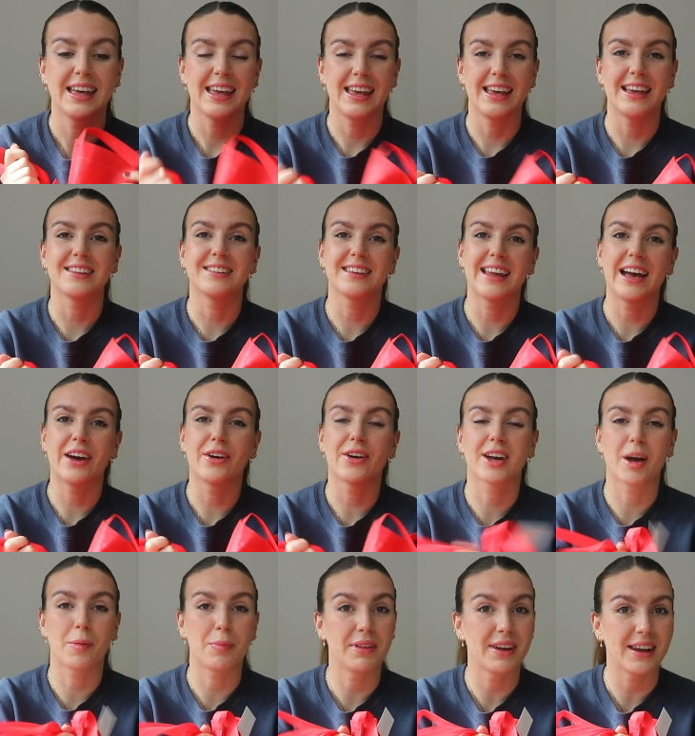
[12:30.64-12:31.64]
It is now a
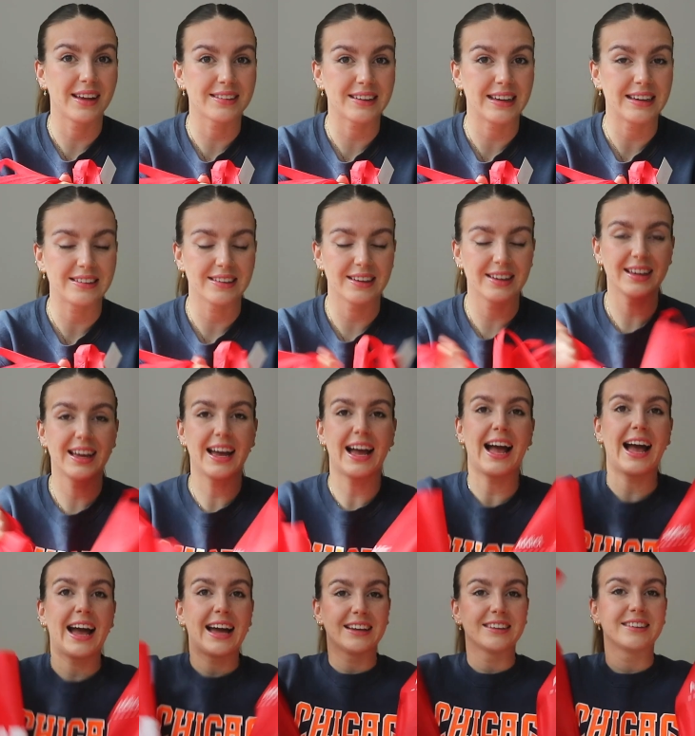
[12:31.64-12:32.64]
couple of days later
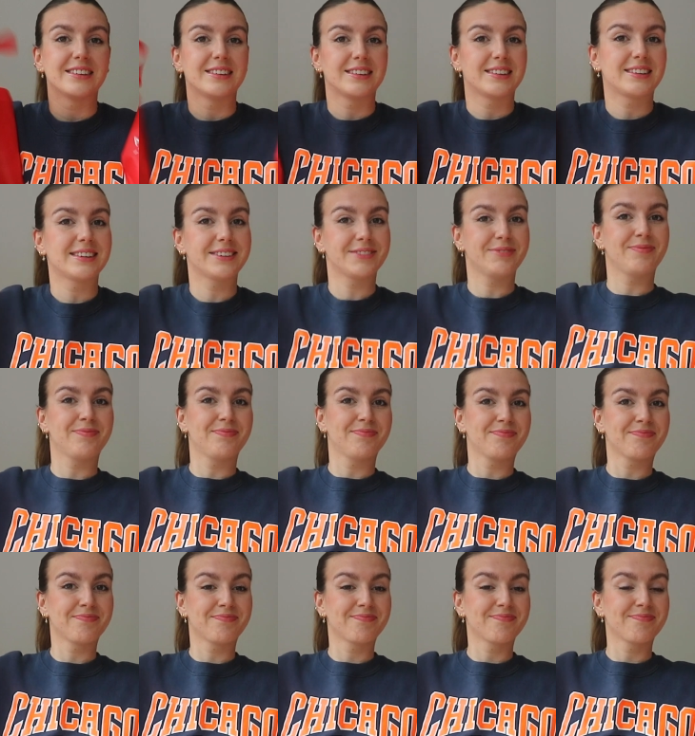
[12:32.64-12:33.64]
and
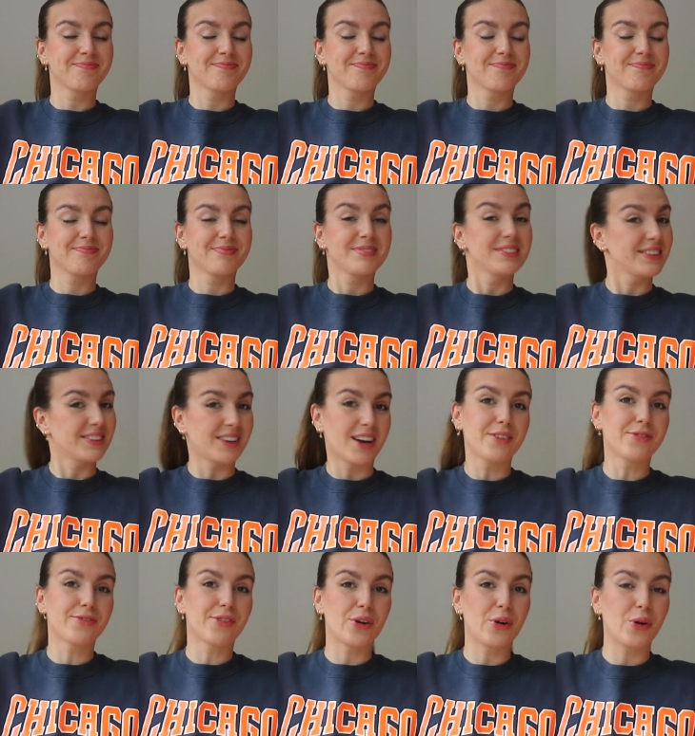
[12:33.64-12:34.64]

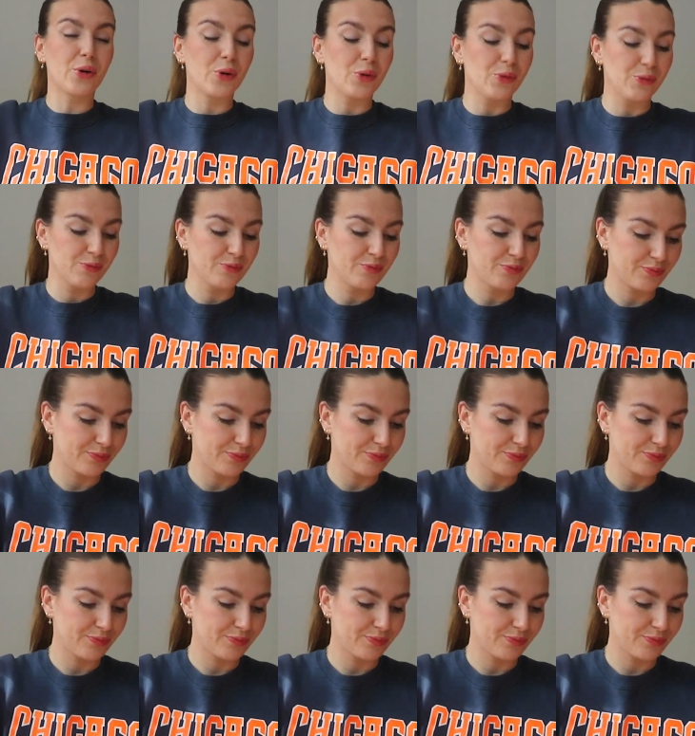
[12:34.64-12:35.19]
time for a haul.